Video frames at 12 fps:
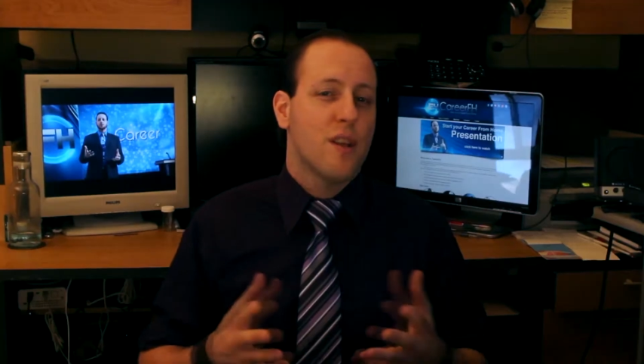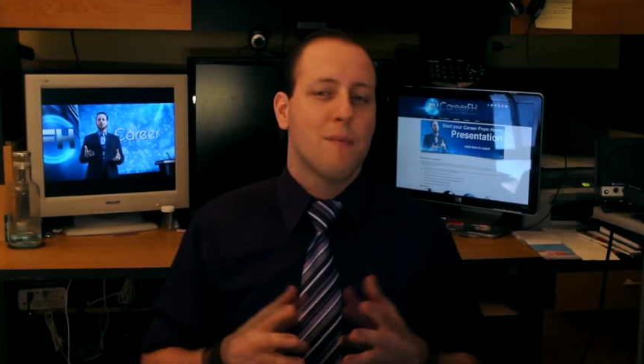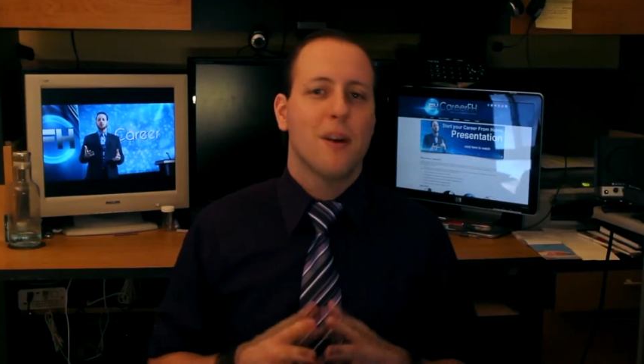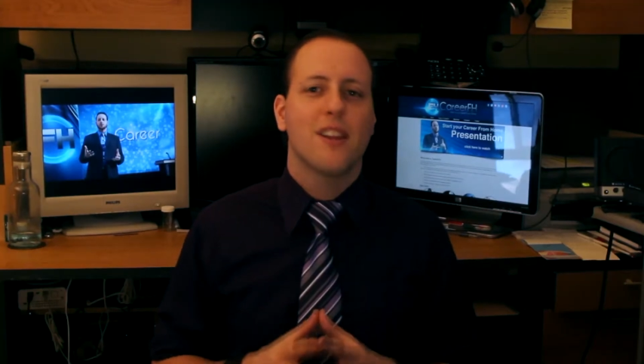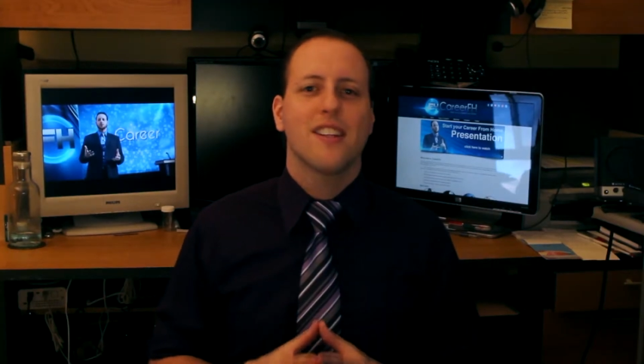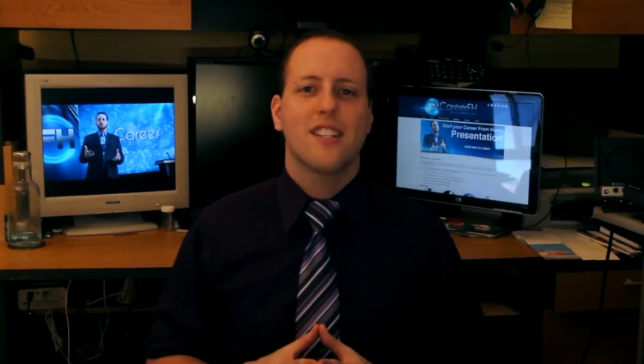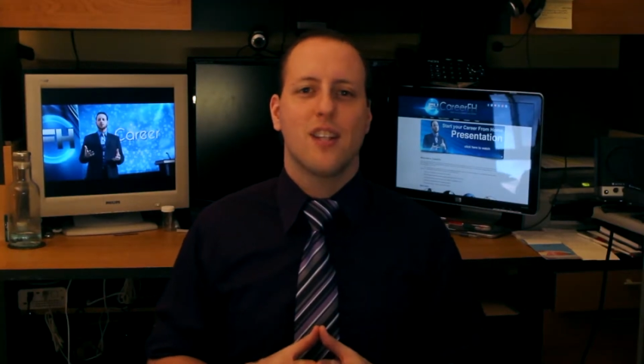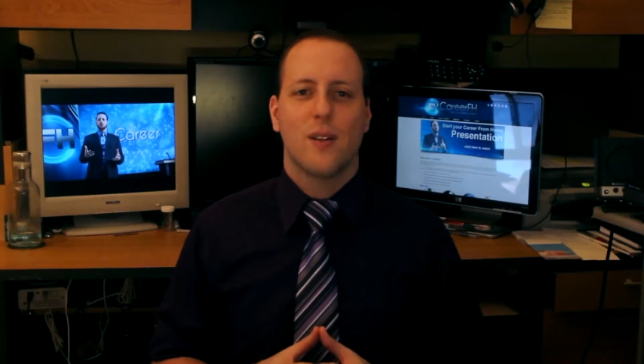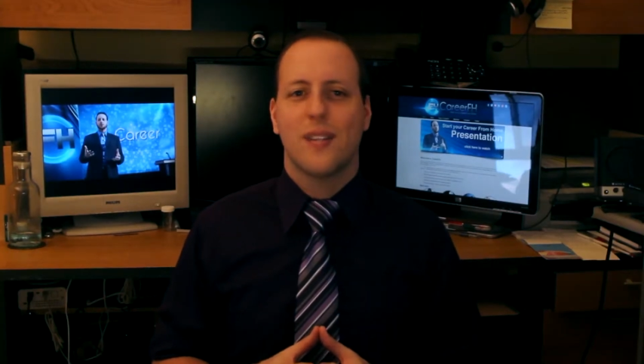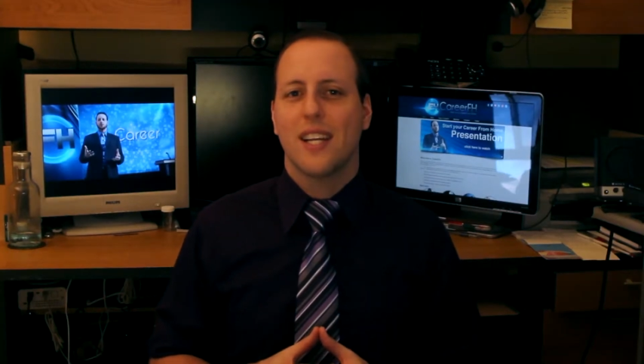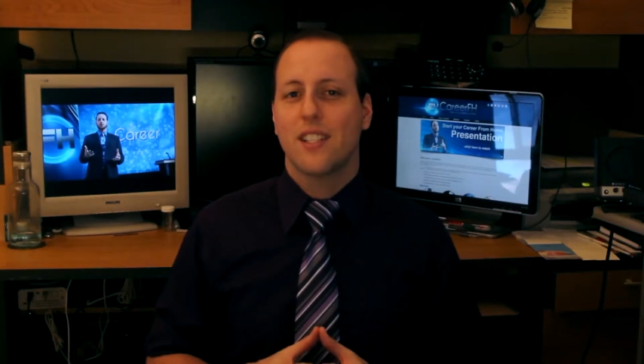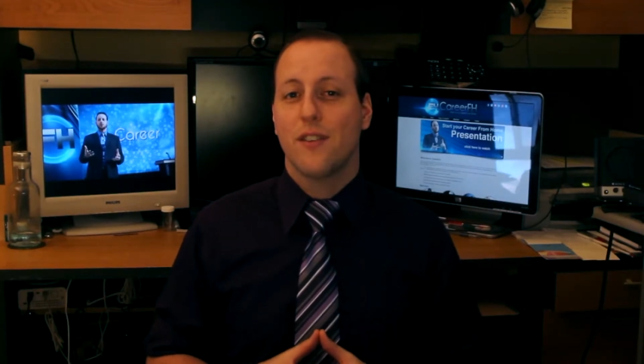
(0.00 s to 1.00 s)
their monthly
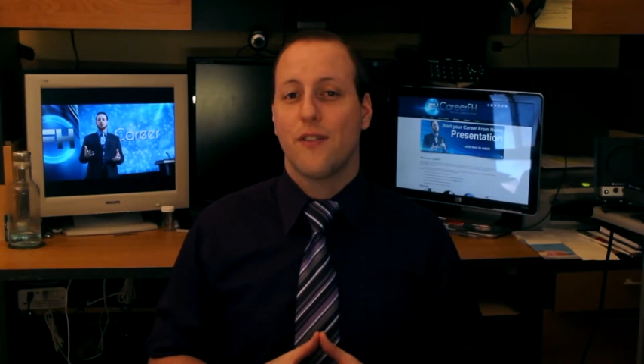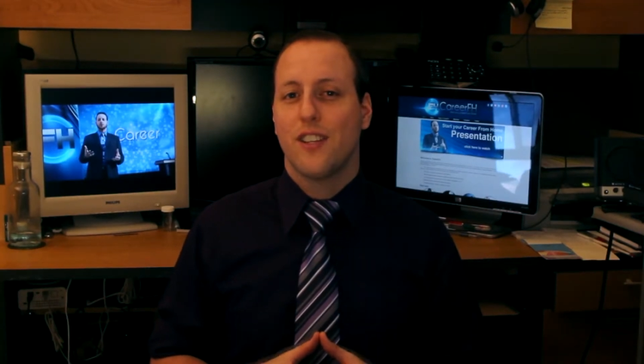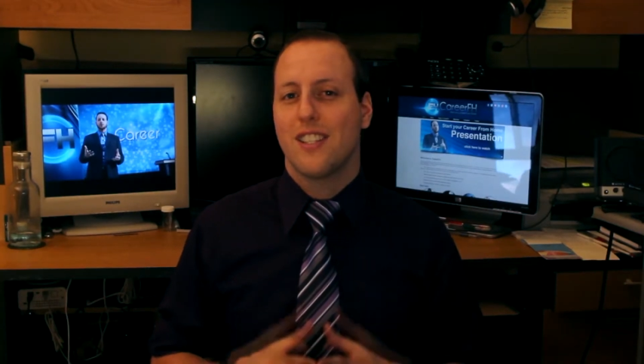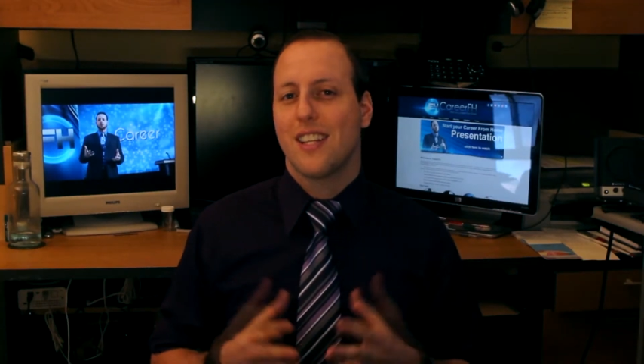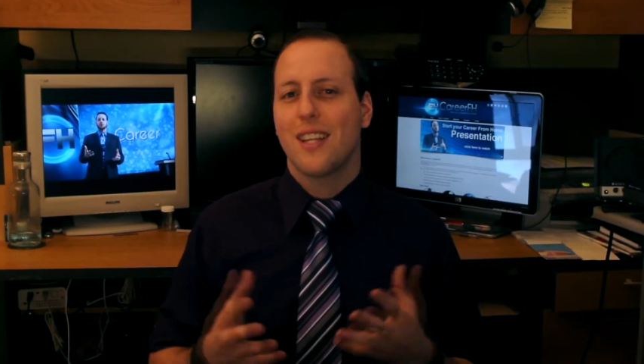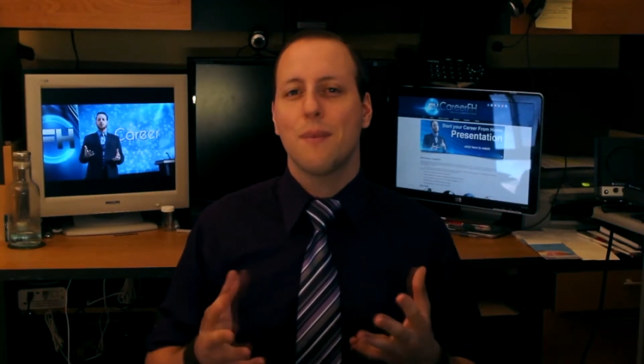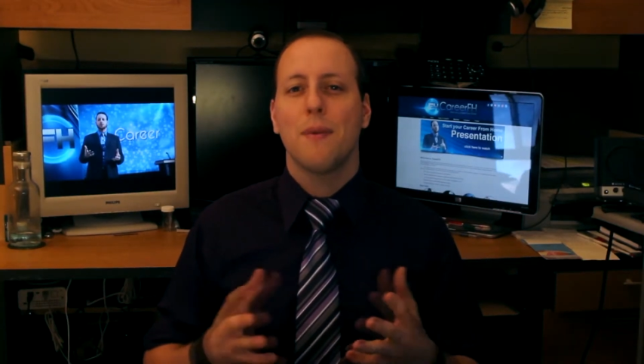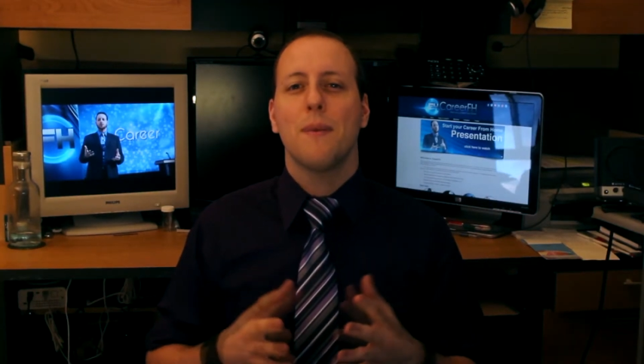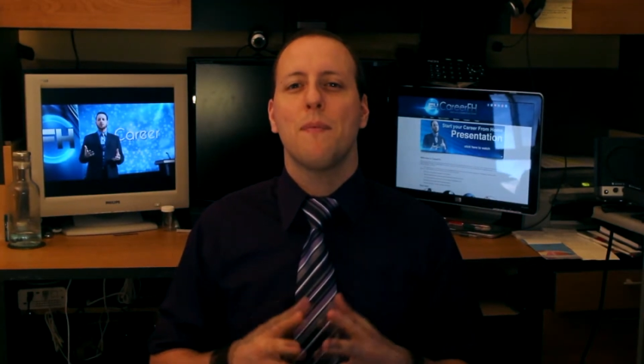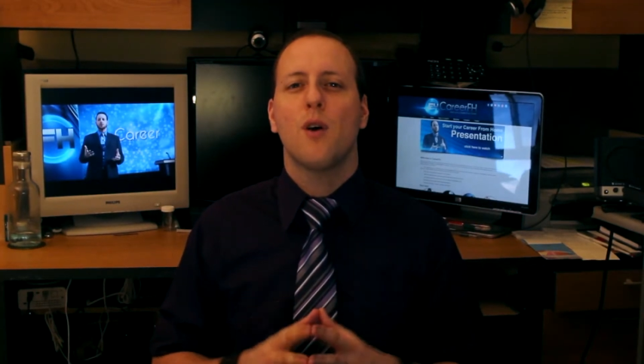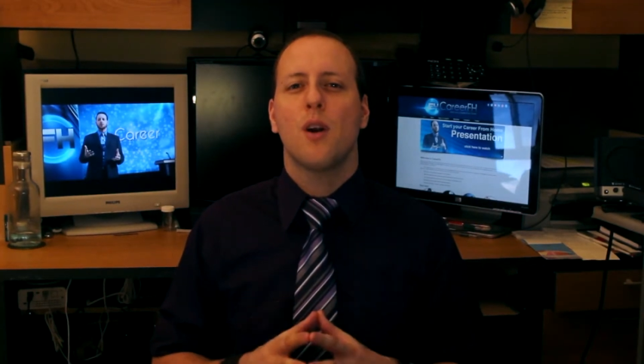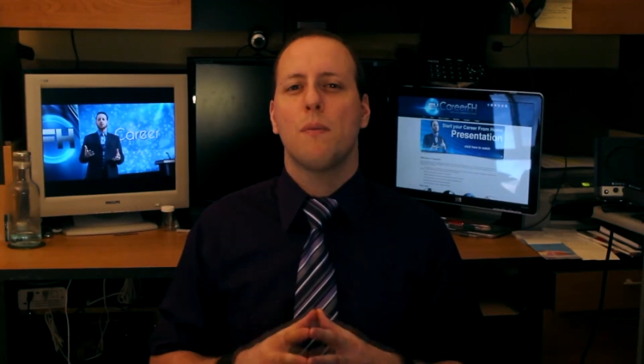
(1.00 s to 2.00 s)
transaction fee is a little bit
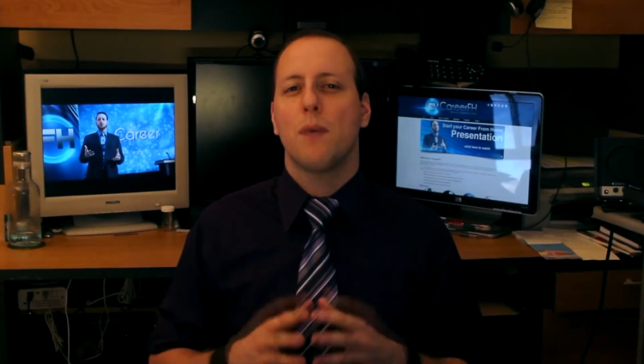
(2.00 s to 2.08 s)
more,